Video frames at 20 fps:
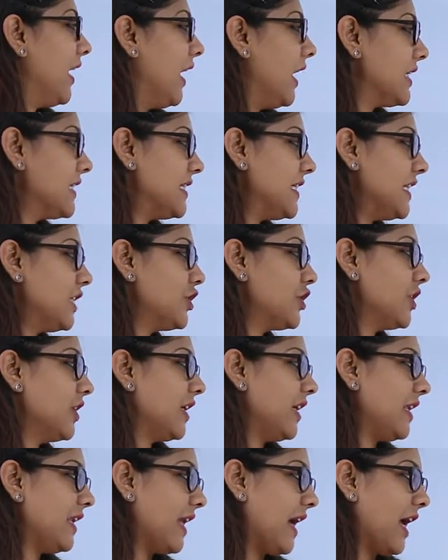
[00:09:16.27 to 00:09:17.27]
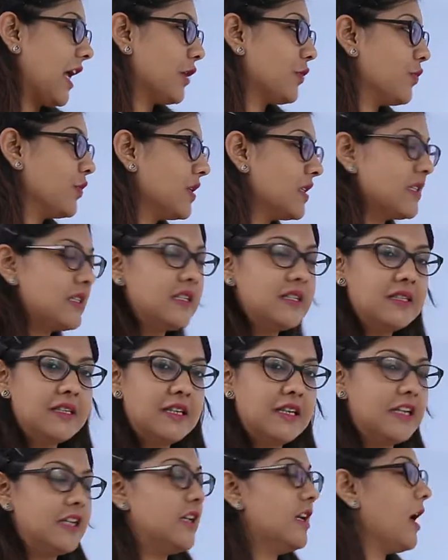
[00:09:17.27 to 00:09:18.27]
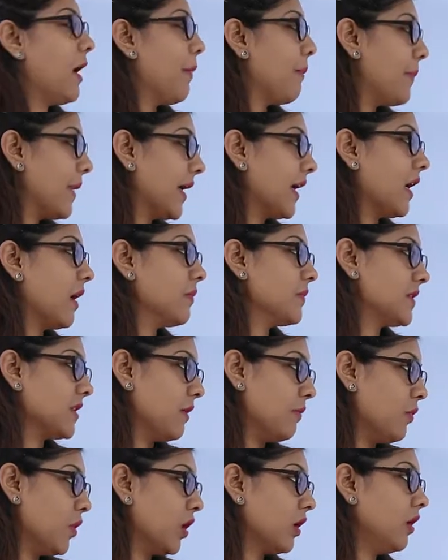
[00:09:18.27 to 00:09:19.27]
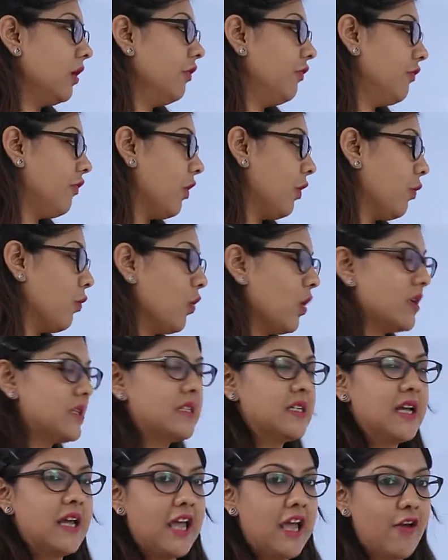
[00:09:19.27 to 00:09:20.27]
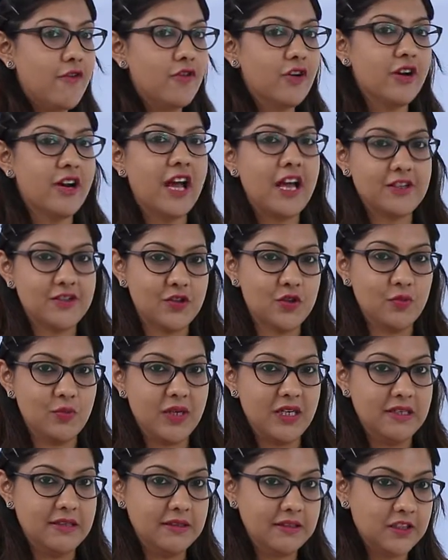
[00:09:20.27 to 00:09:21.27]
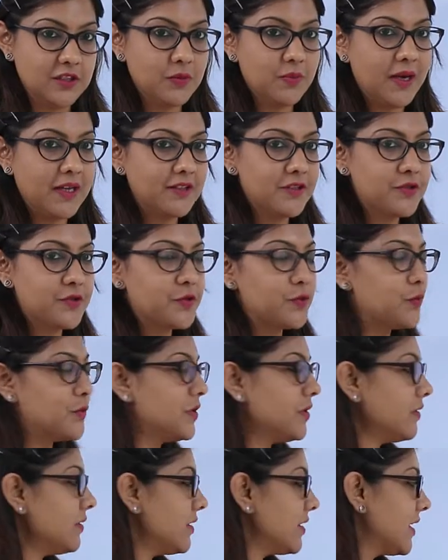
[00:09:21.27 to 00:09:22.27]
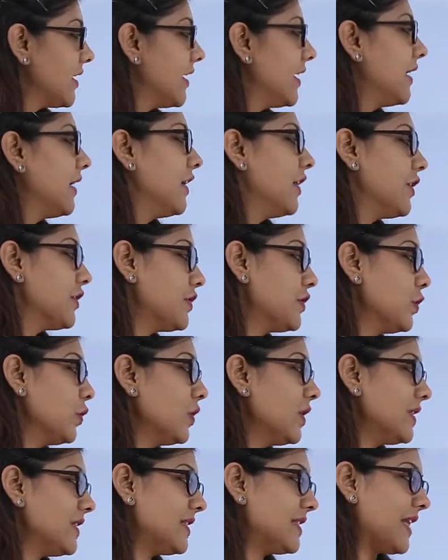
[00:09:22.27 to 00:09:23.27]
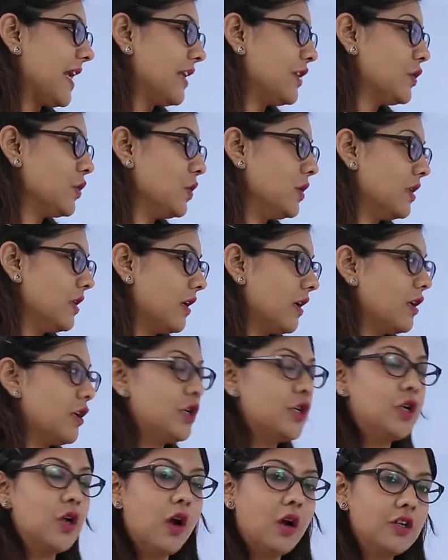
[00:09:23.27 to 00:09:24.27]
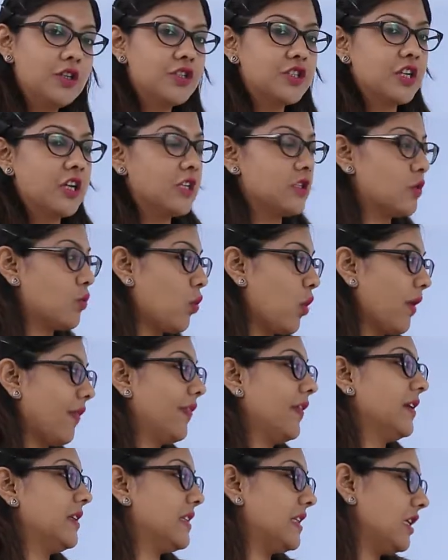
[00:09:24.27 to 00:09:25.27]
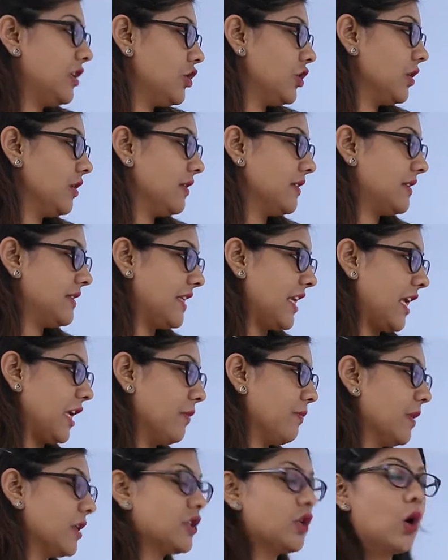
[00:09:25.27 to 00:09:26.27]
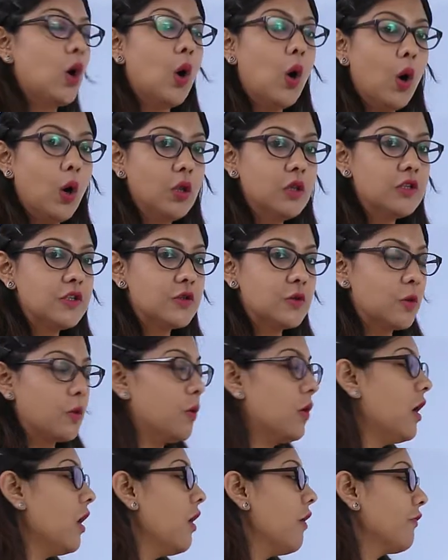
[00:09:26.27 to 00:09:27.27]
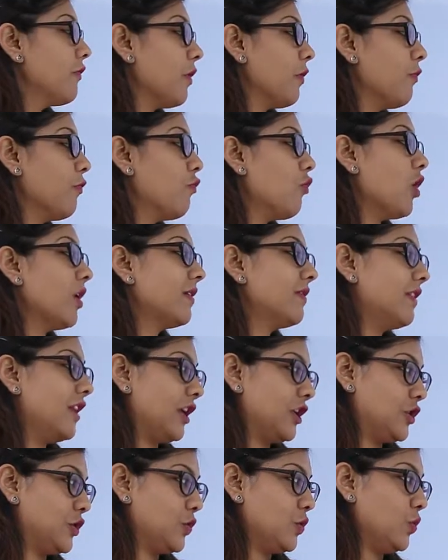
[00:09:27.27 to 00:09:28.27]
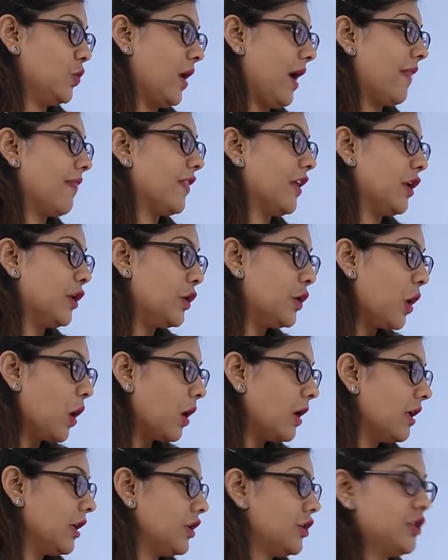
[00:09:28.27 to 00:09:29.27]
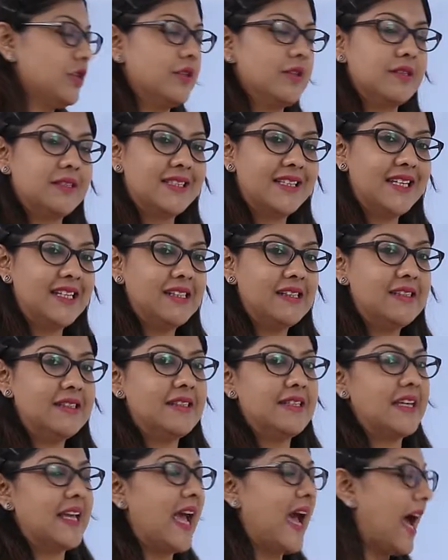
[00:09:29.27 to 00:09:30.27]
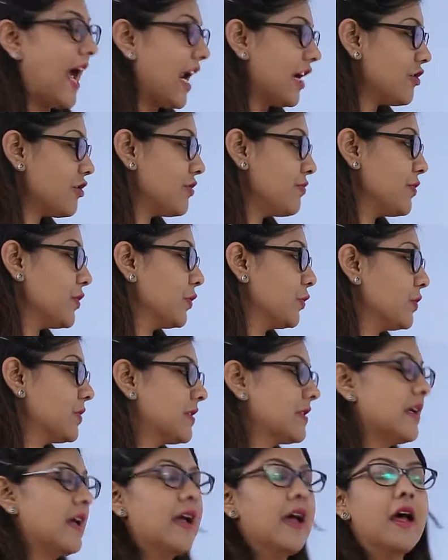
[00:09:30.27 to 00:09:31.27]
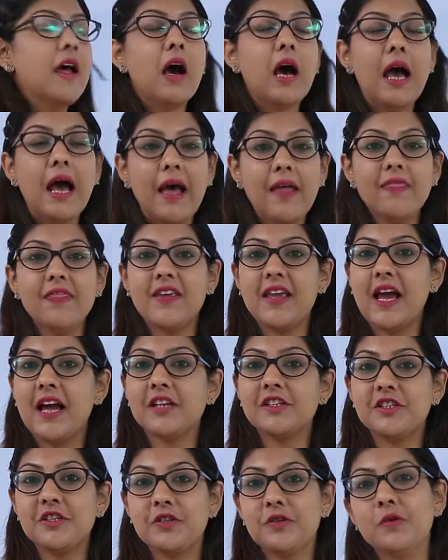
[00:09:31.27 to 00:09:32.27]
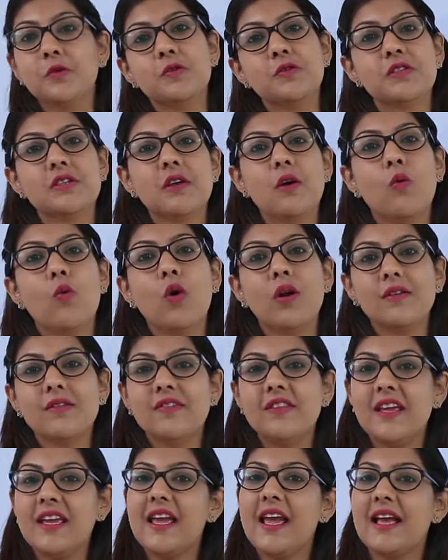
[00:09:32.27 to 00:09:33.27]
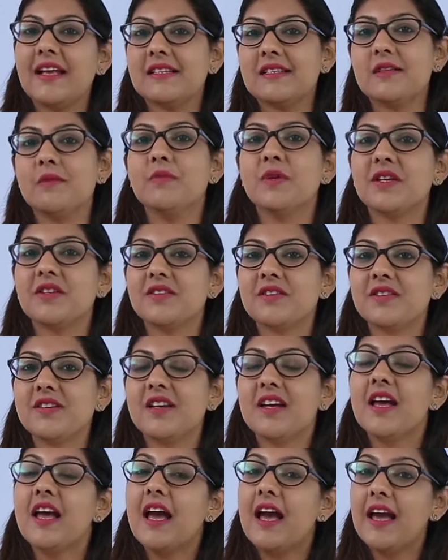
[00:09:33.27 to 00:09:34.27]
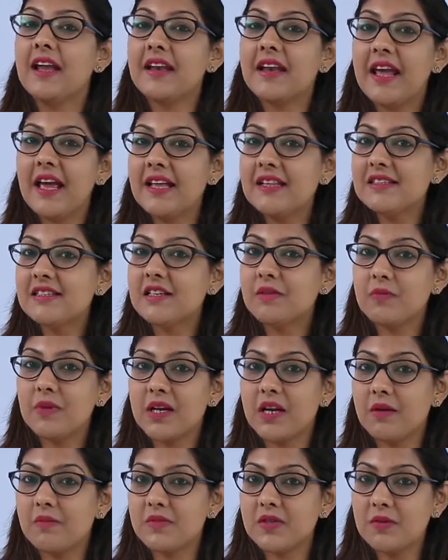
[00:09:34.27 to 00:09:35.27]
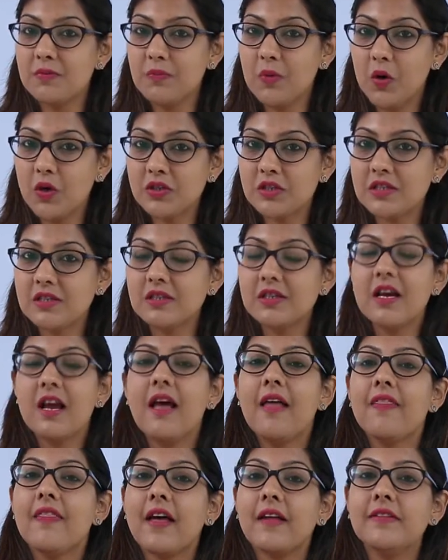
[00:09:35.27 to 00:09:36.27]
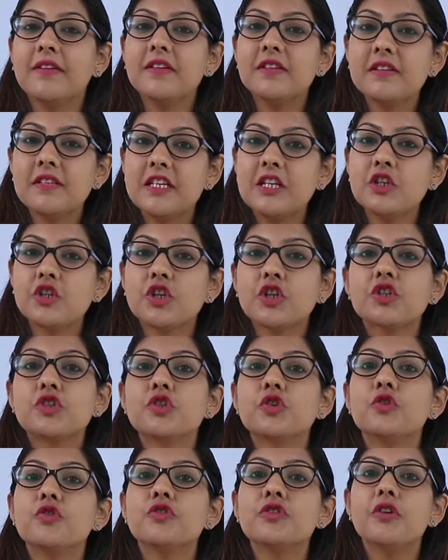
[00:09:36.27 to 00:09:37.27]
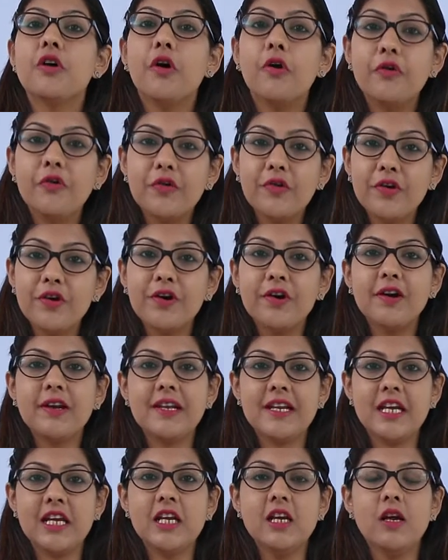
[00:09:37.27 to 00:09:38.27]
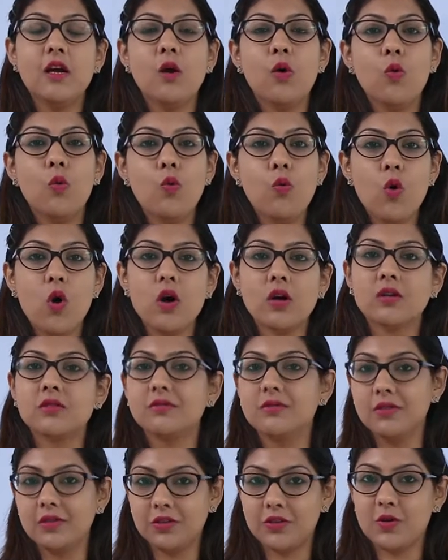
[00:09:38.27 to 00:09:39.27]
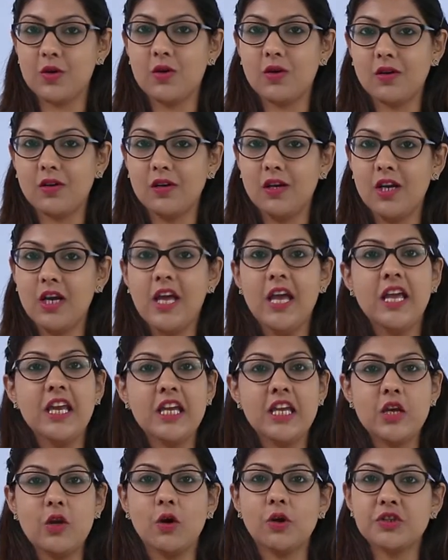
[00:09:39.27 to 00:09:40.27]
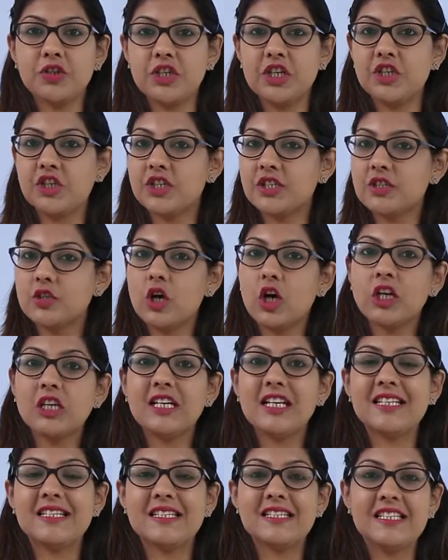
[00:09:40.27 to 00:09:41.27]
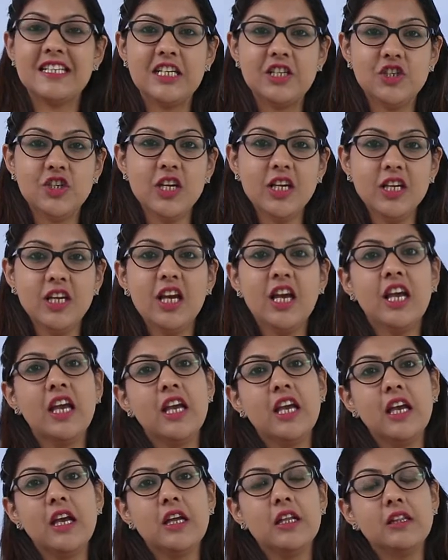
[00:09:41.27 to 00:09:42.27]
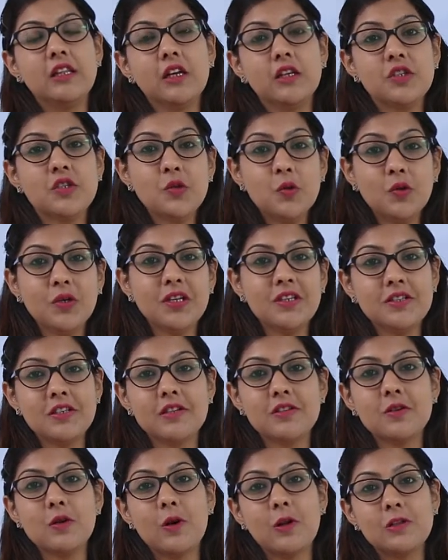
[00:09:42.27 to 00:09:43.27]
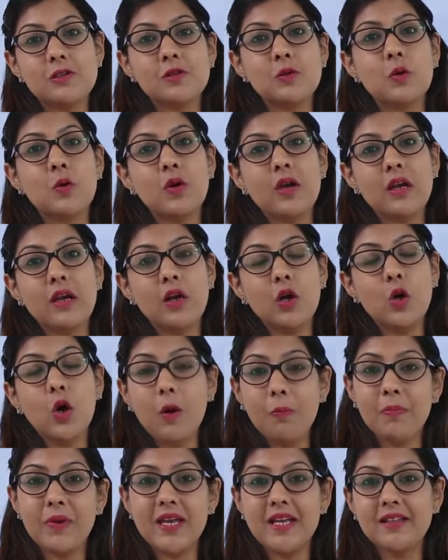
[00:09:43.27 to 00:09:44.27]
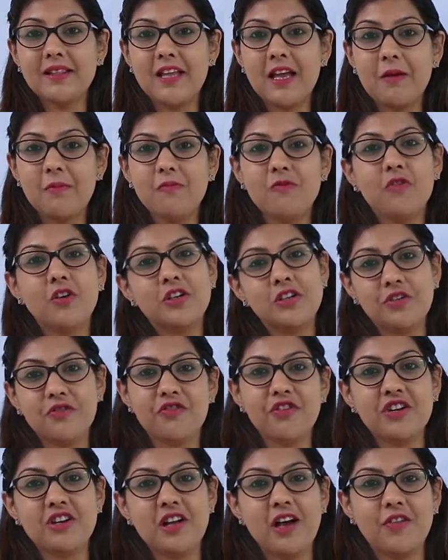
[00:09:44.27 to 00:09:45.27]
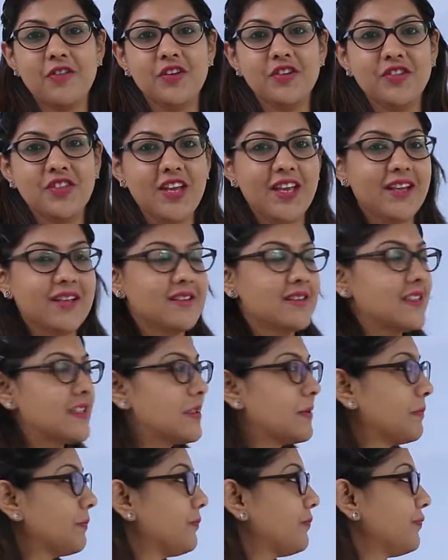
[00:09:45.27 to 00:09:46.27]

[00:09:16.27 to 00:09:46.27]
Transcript: a teacher inadvertently becomes a model for whatever has to be learned by the student. Students tend to learn not just what the teacher is saying but also from what they do and the knowledge, the skills, the attributes and the attitudes what they exhibit. And hence it becomes important that the teacher should really walk the talk. He or she just not is teaching, the students is also copying them for different other things.